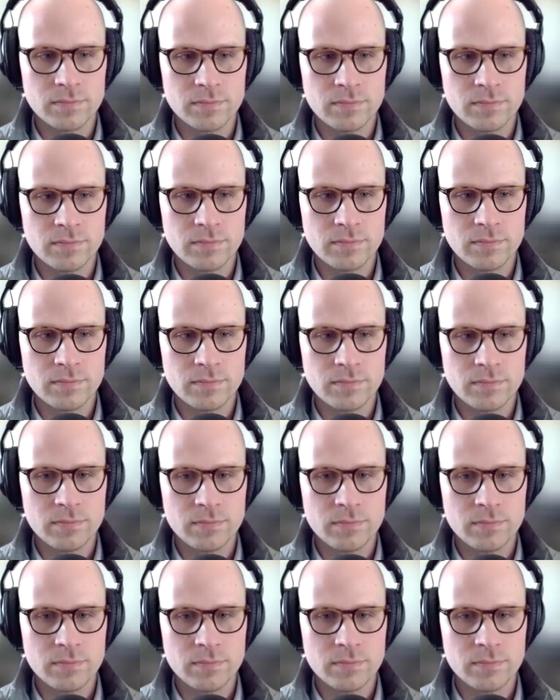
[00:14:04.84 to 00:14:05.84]

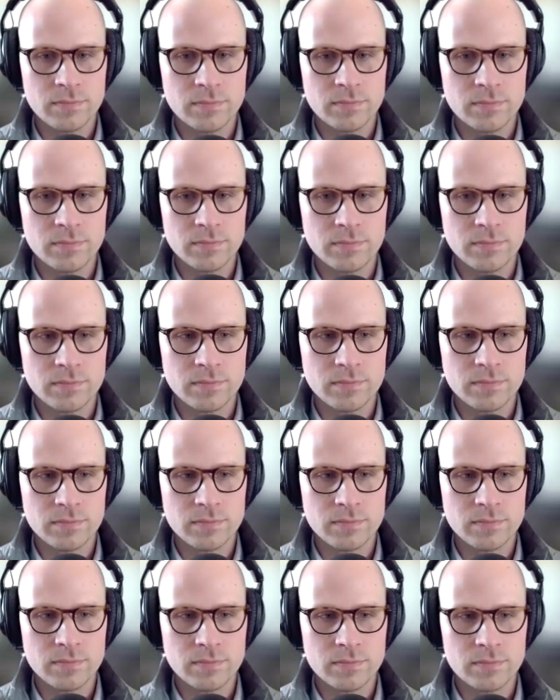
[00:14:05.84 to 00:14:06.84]

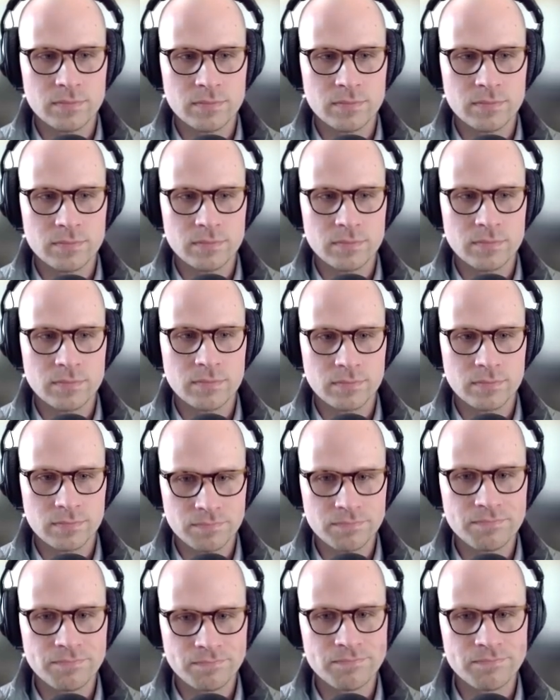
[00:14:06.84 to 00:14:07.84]

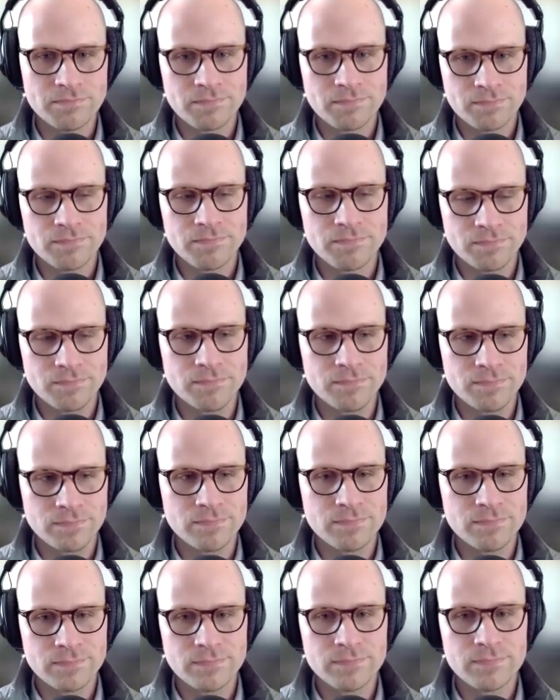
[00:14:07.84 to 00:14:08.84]

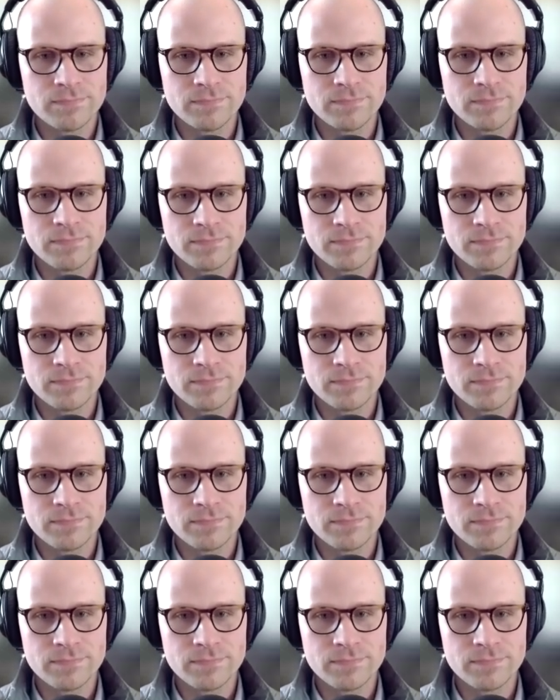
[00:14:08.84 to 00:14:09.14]
No words are spoken by the person on screen.